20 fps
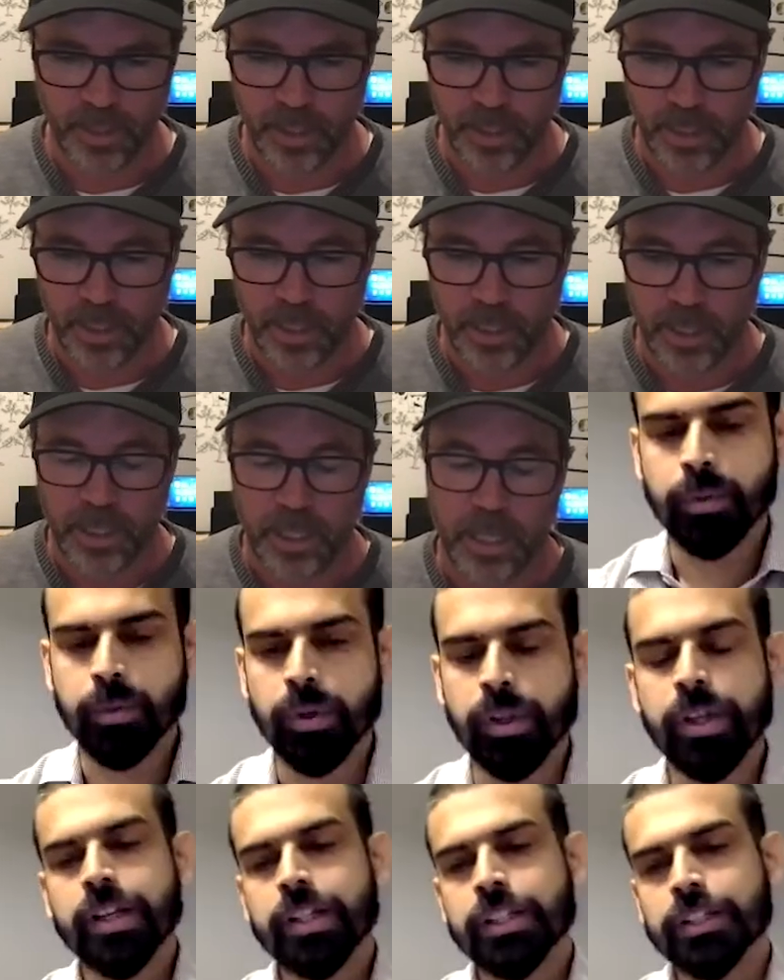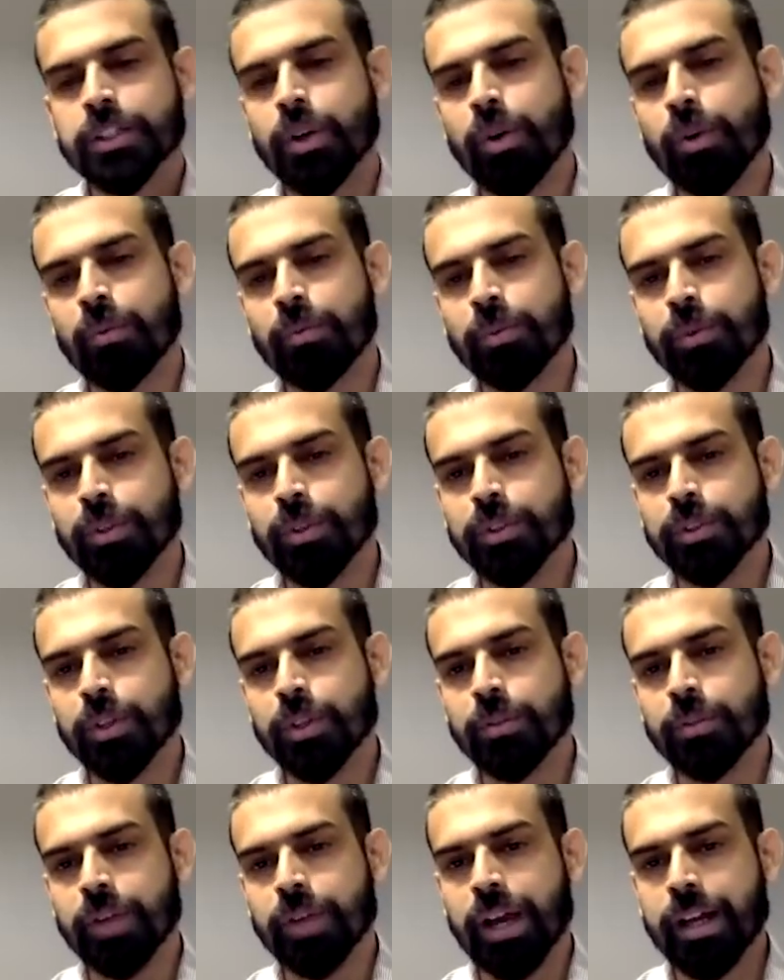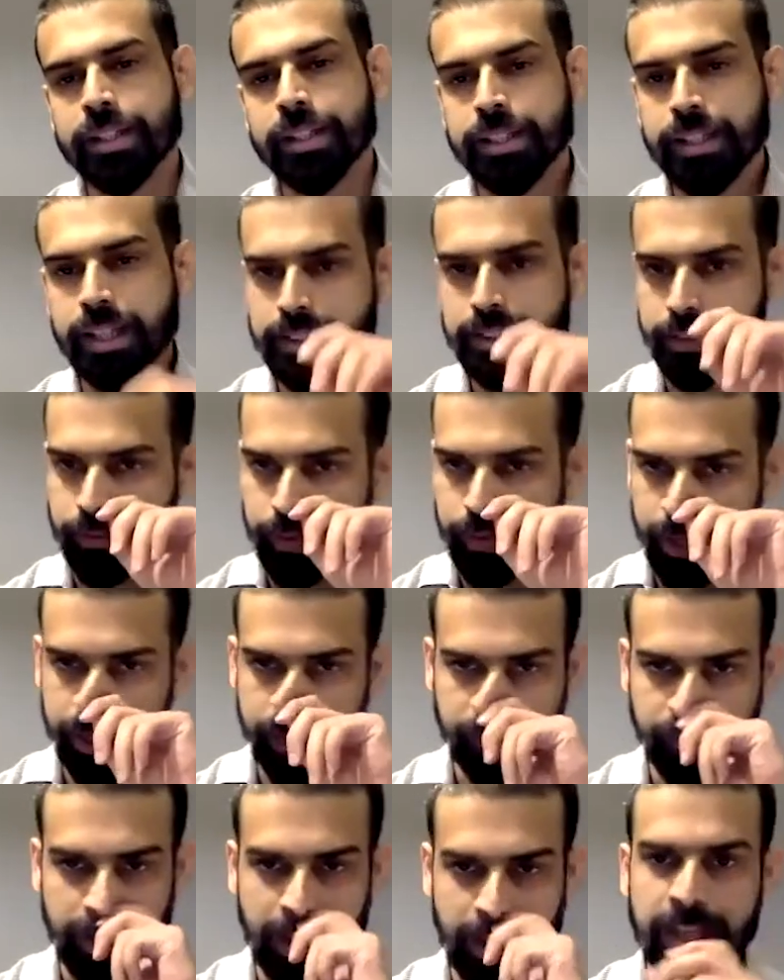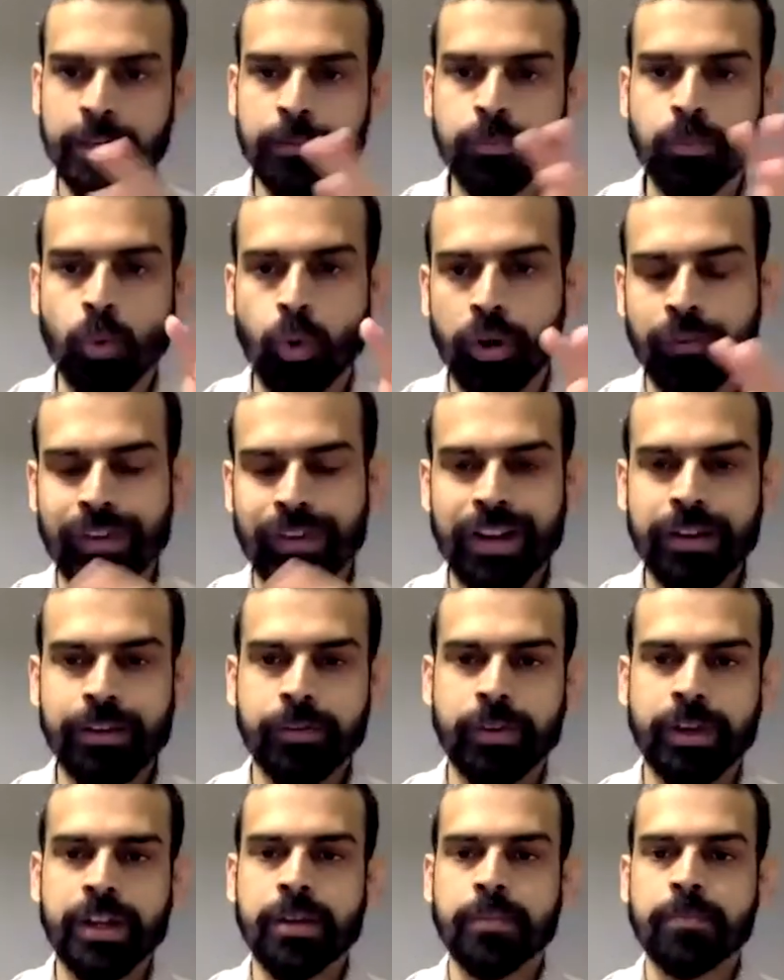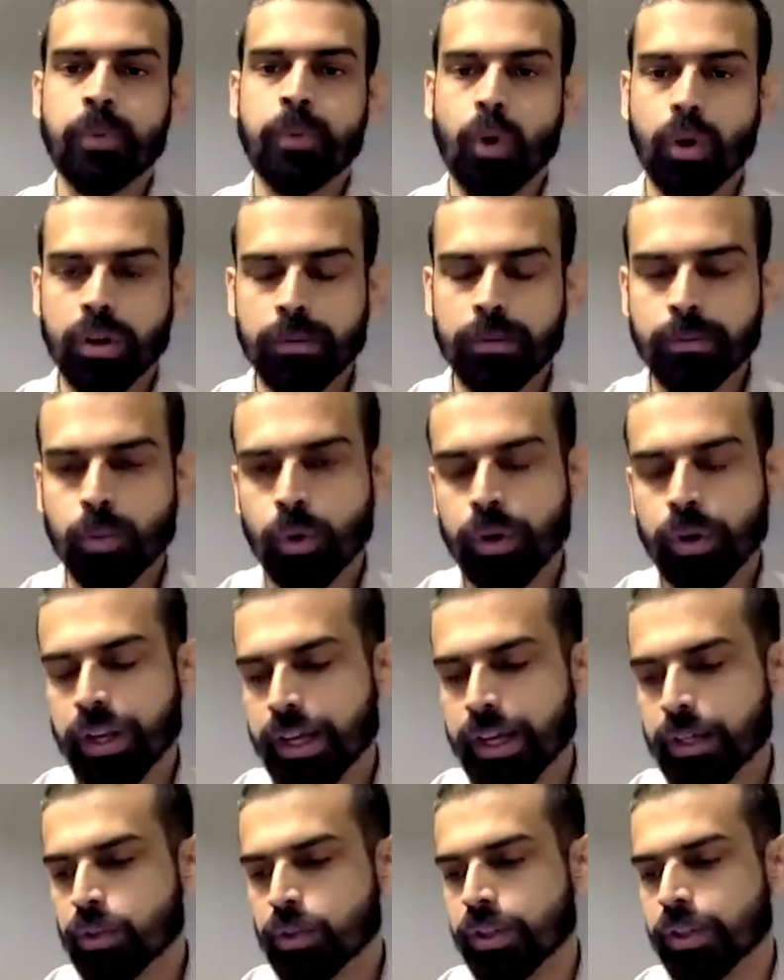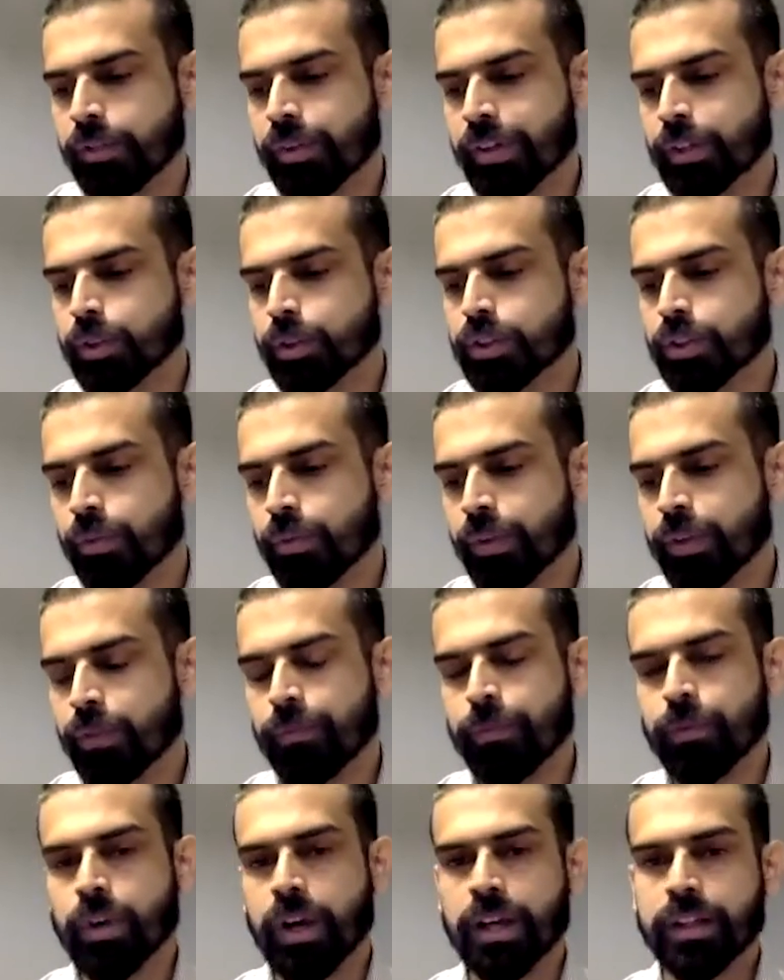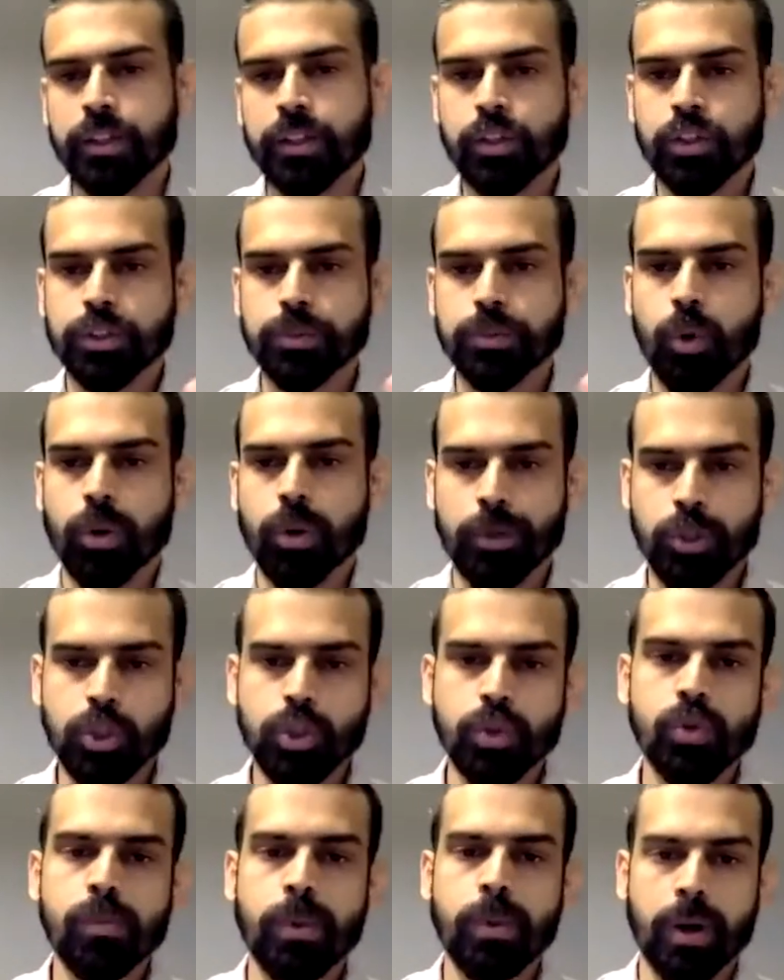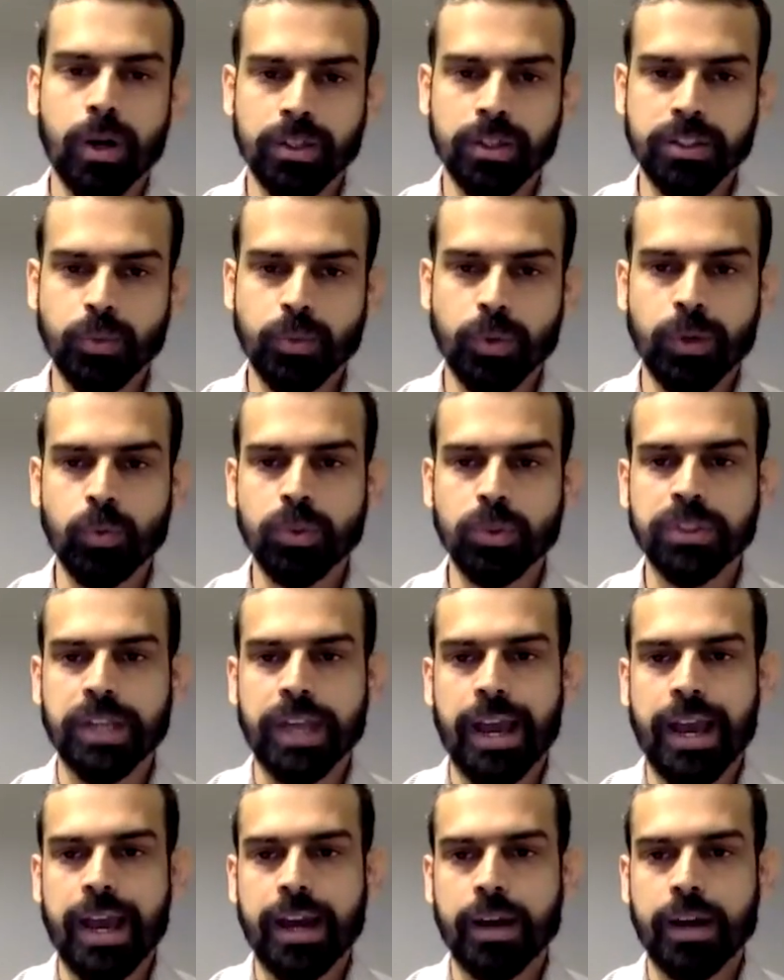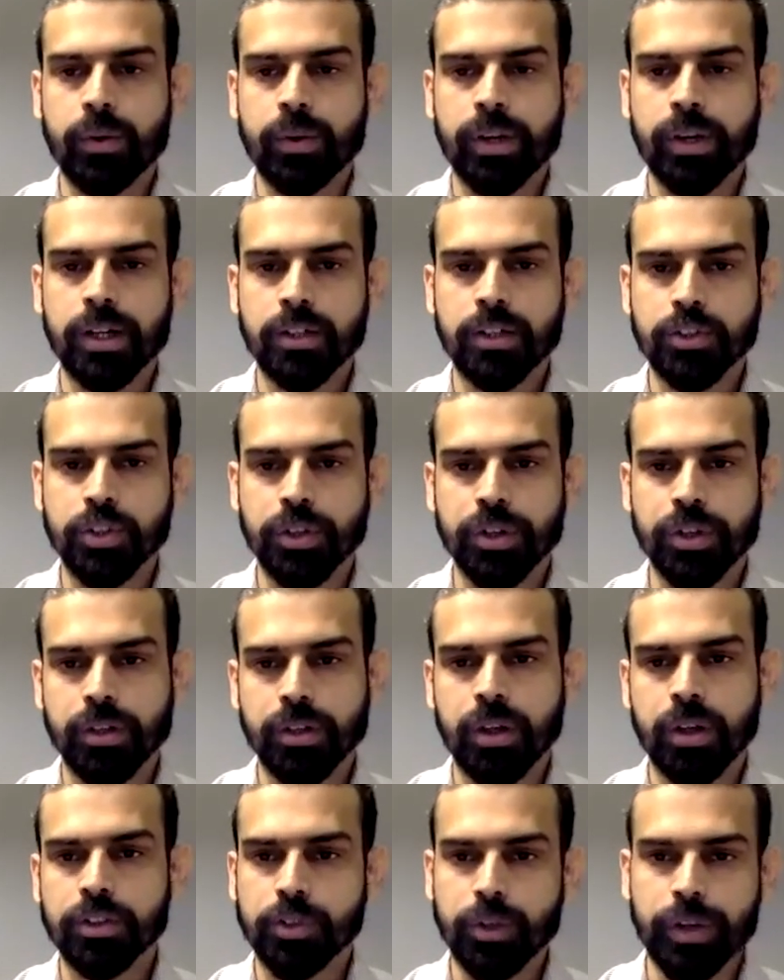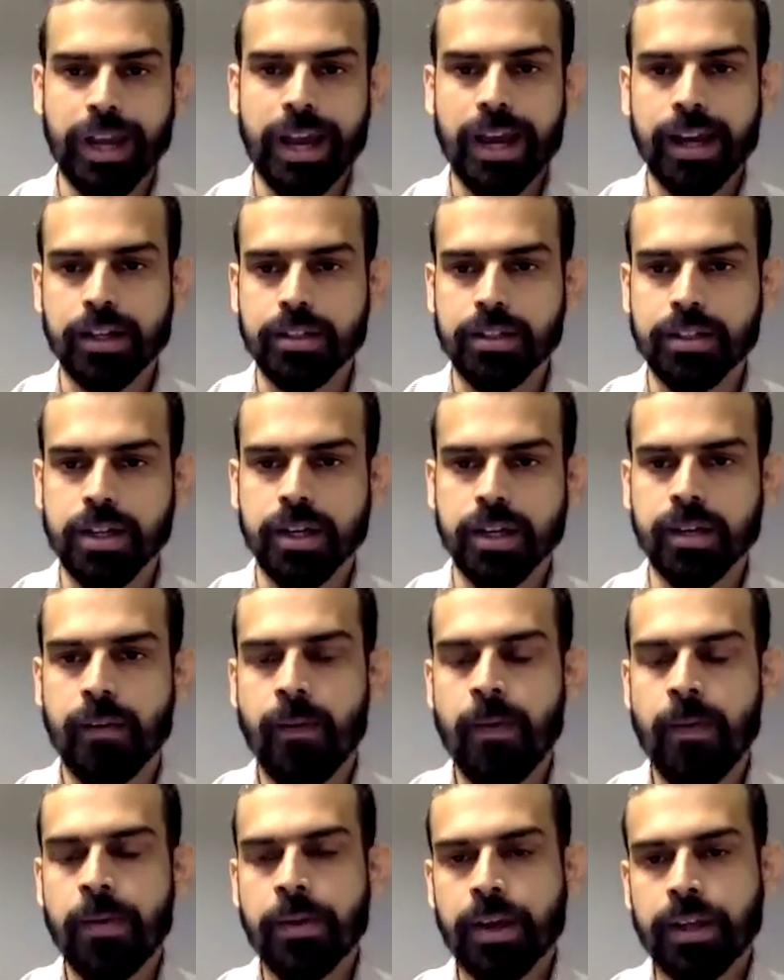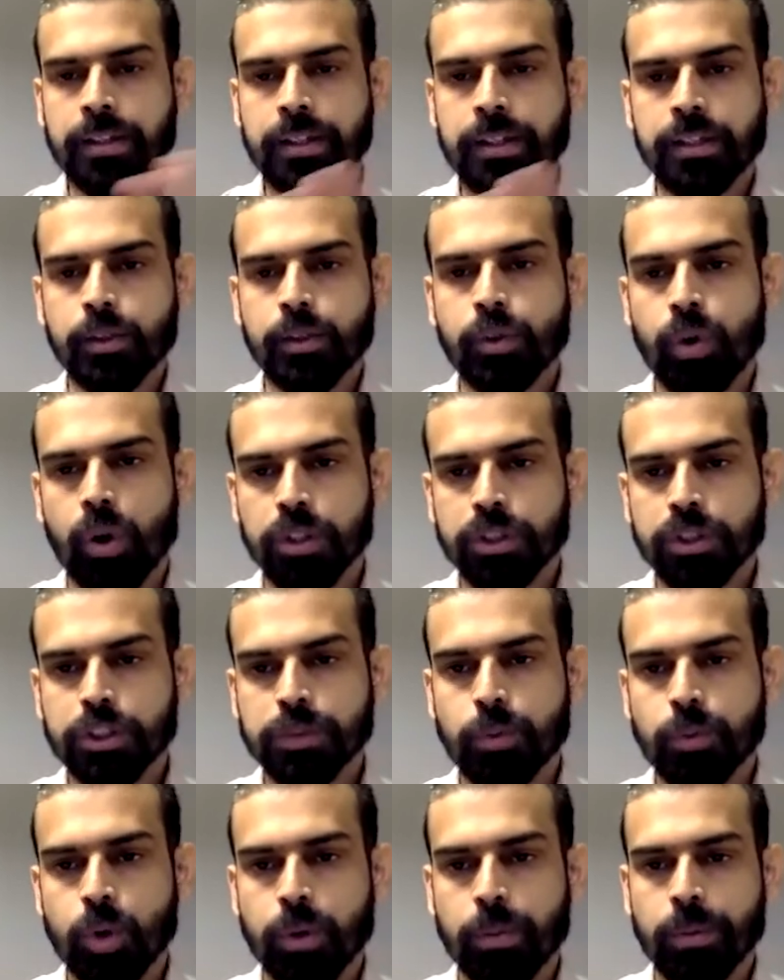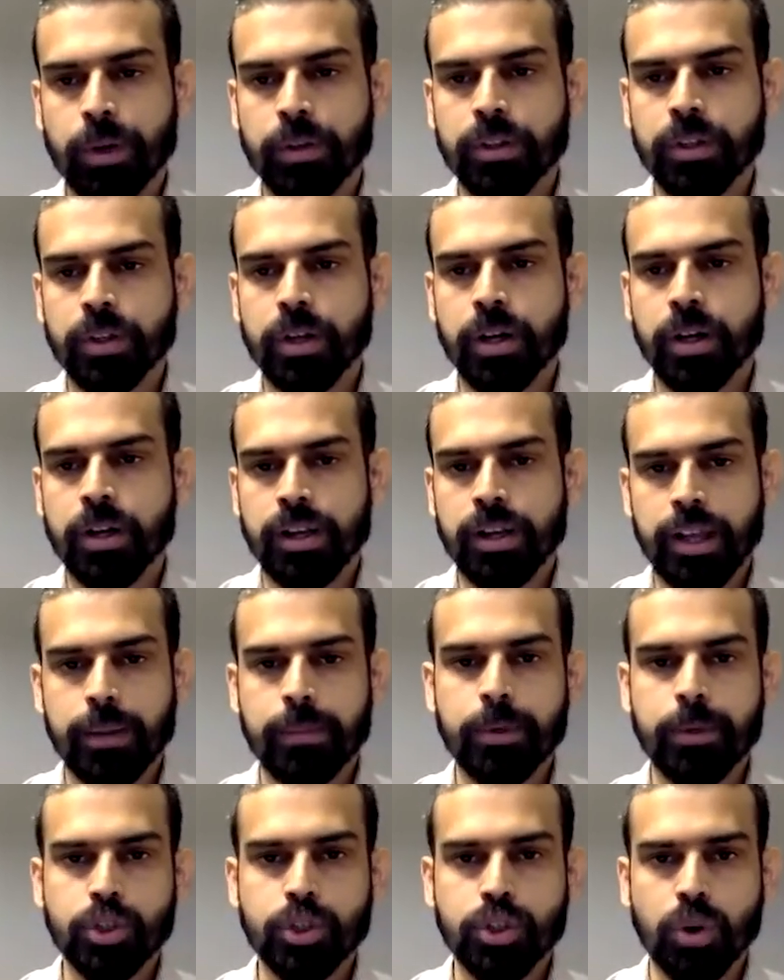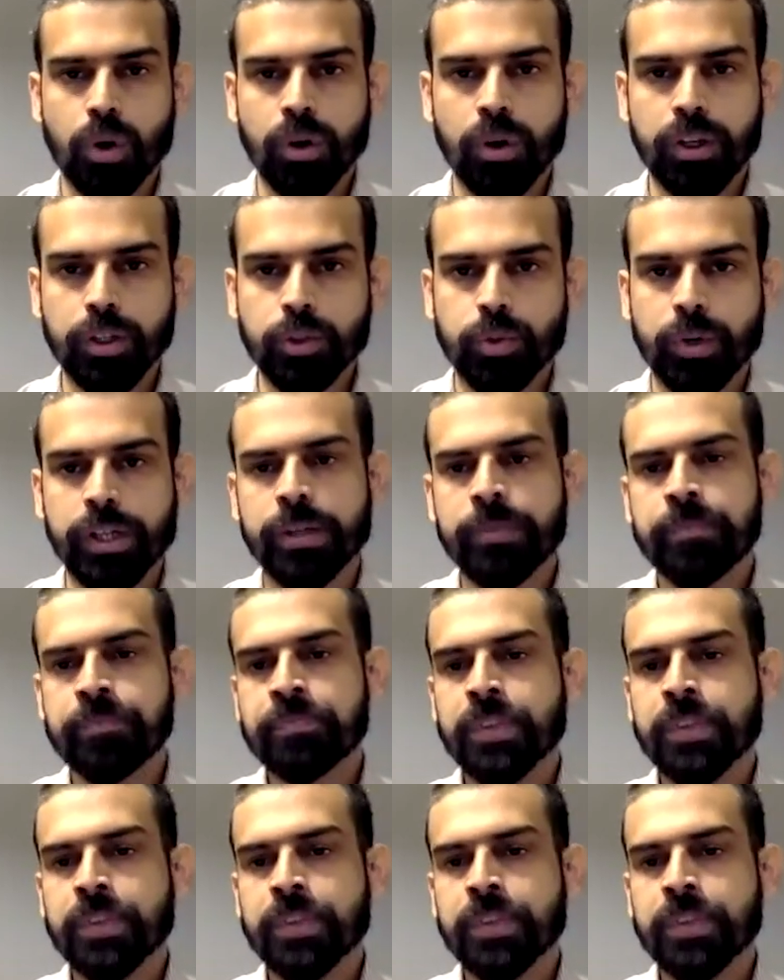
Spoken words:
Absolutely. So I think that's a very valid point, very, very important point, actually. When you speak, I think you spoke about two parts. One was the agriculture technology or ag tech, and then you also spoke about the labor shortage, right?